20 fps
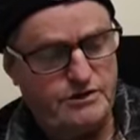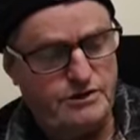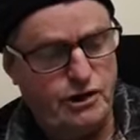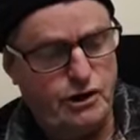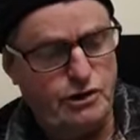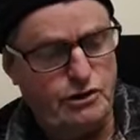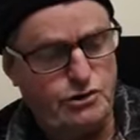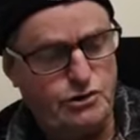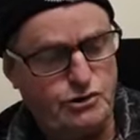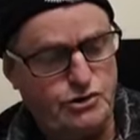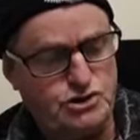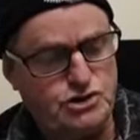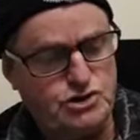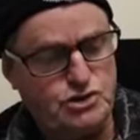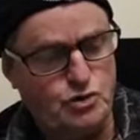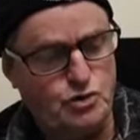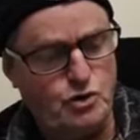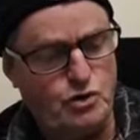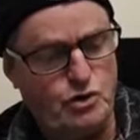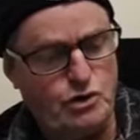Though you
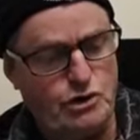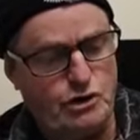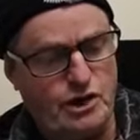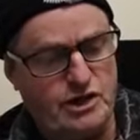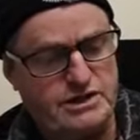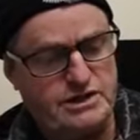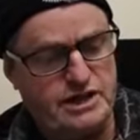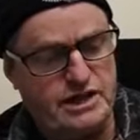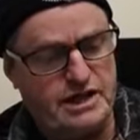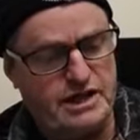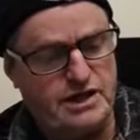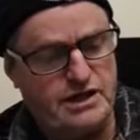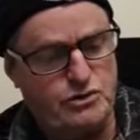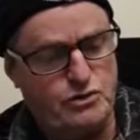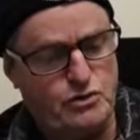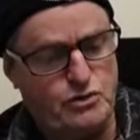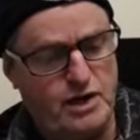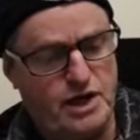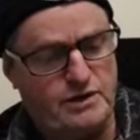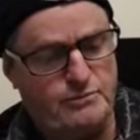soar like the
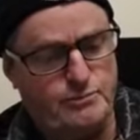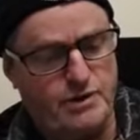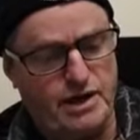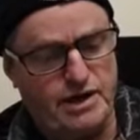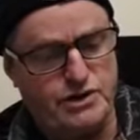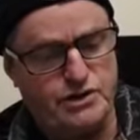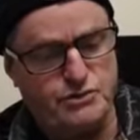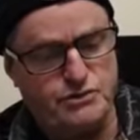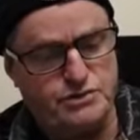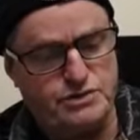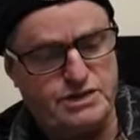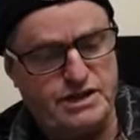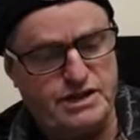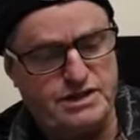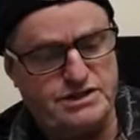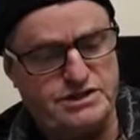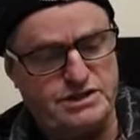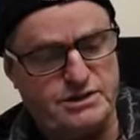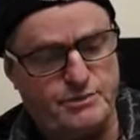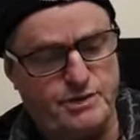eagle and make your
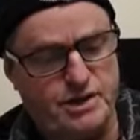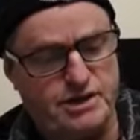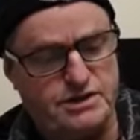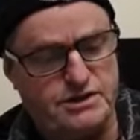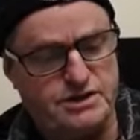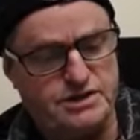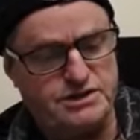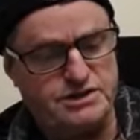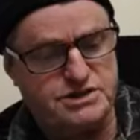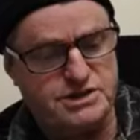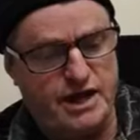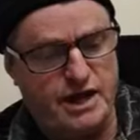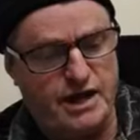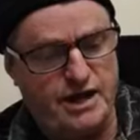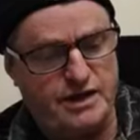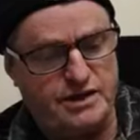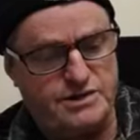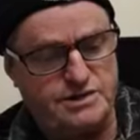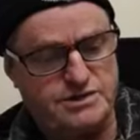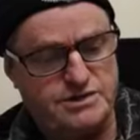nest among the
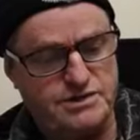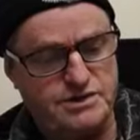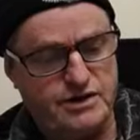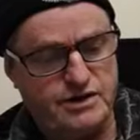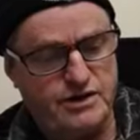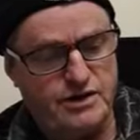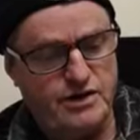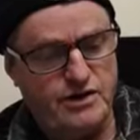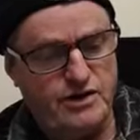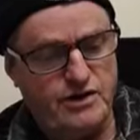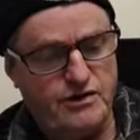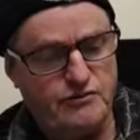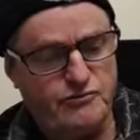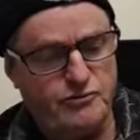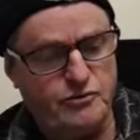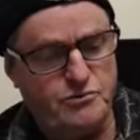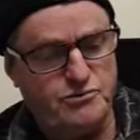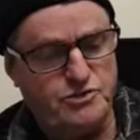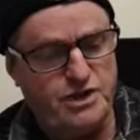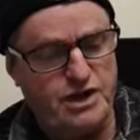stars,
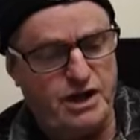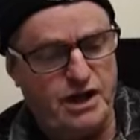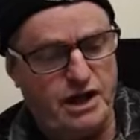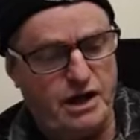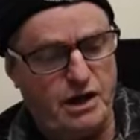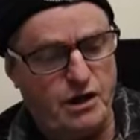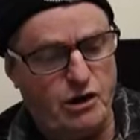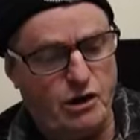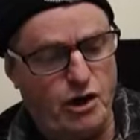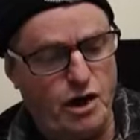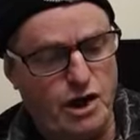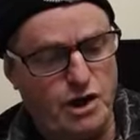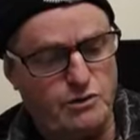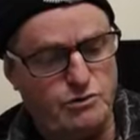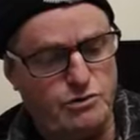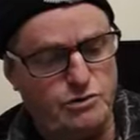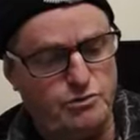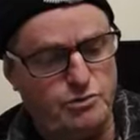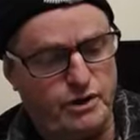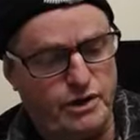from there I
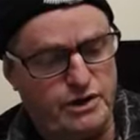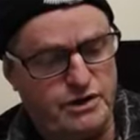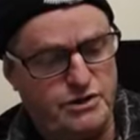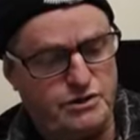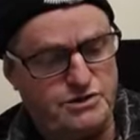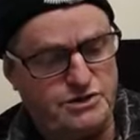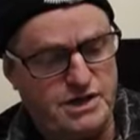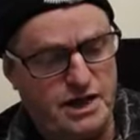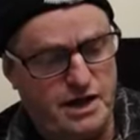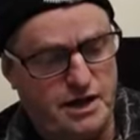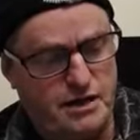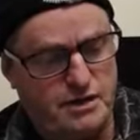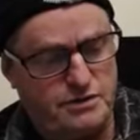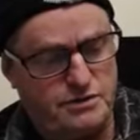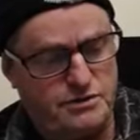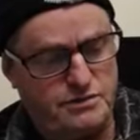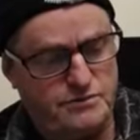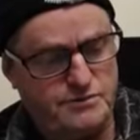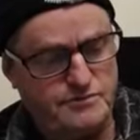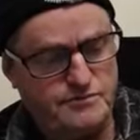will bring you down.
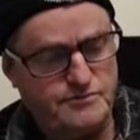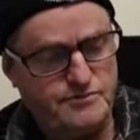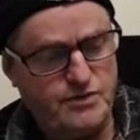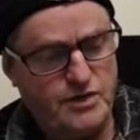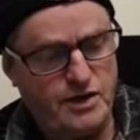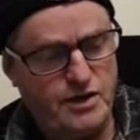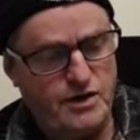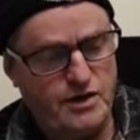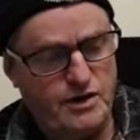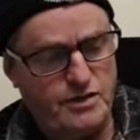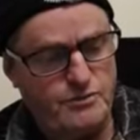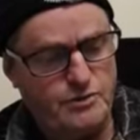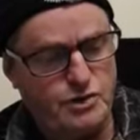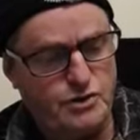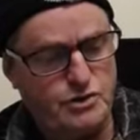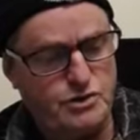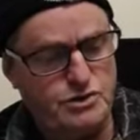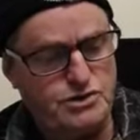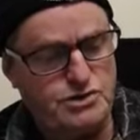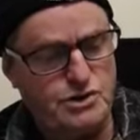
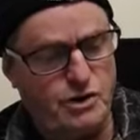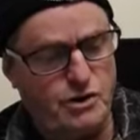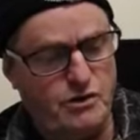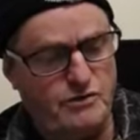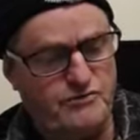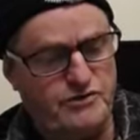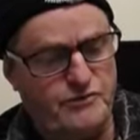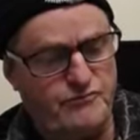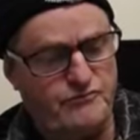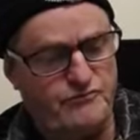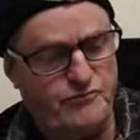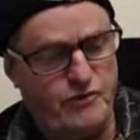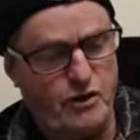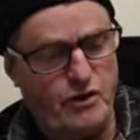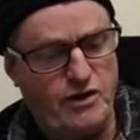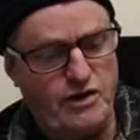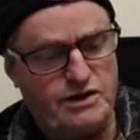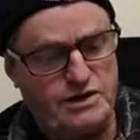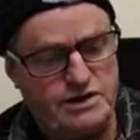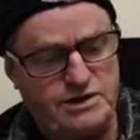Because of the
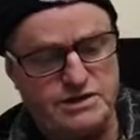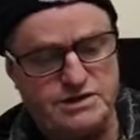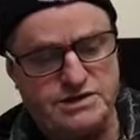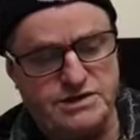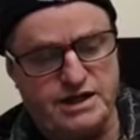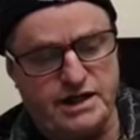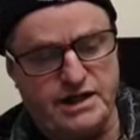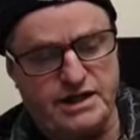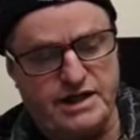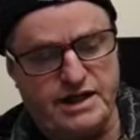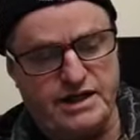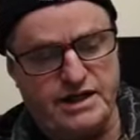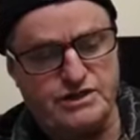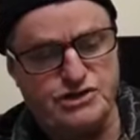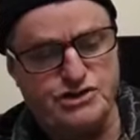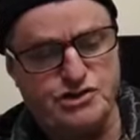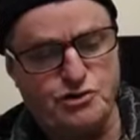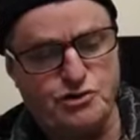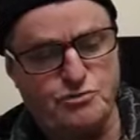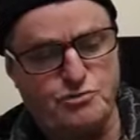violence
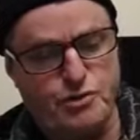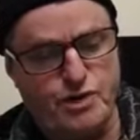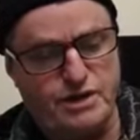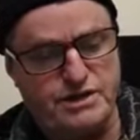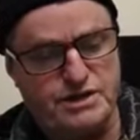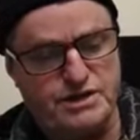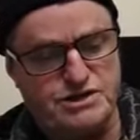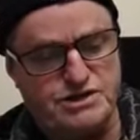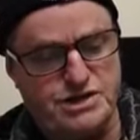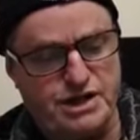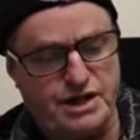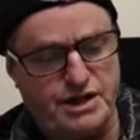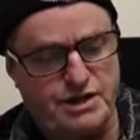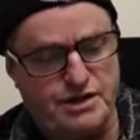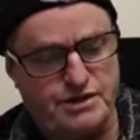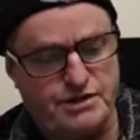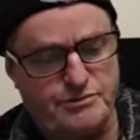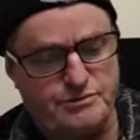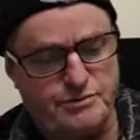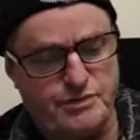against your brother
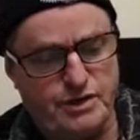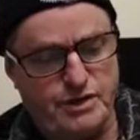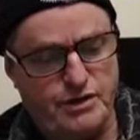Jacob,